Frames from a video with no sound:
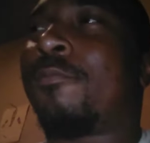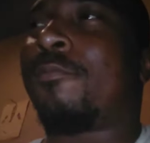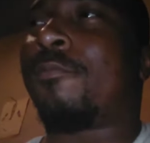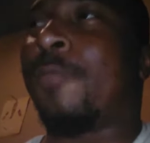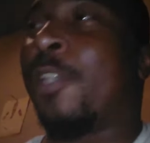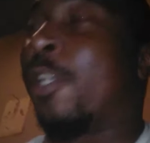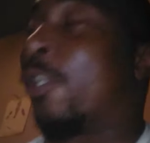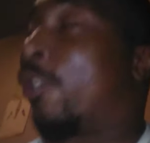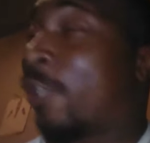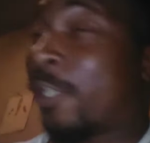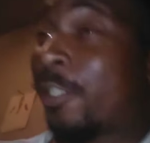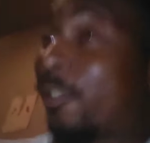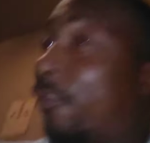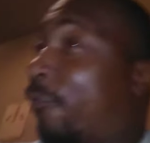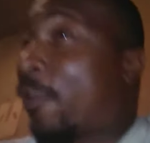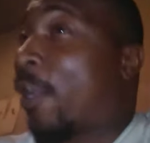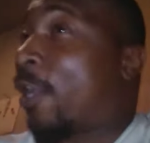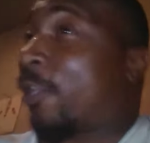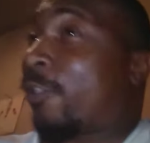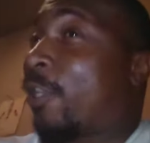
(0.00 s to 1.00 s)
They
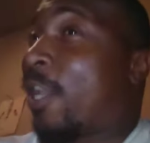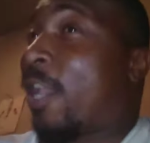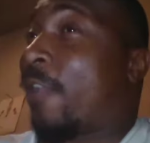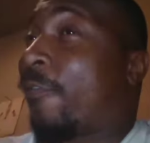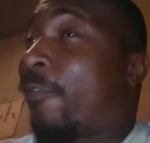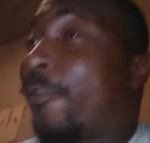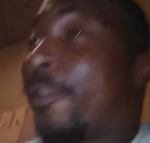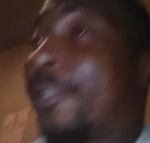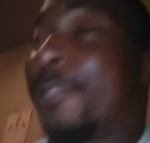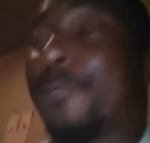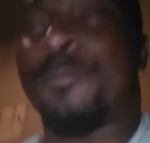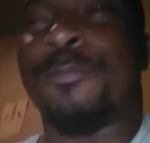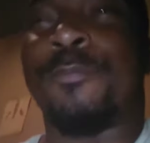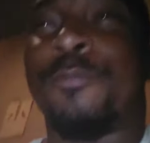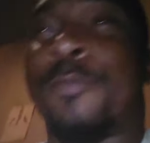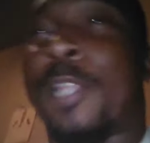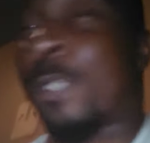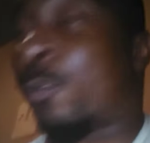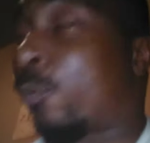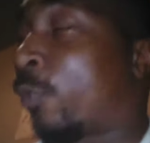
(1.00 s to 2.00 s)
justified slavery.
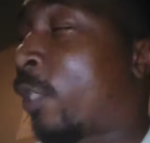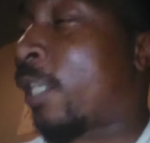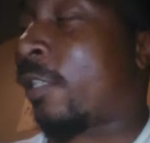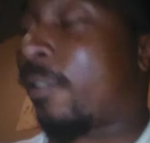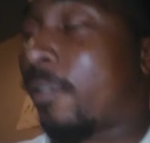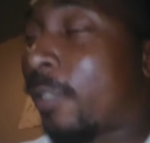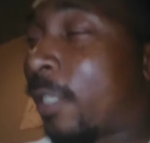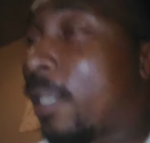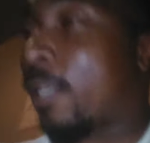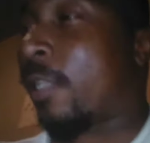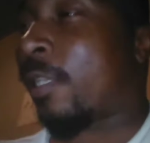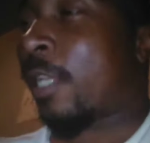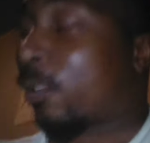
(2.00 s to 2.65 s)
That's what they said.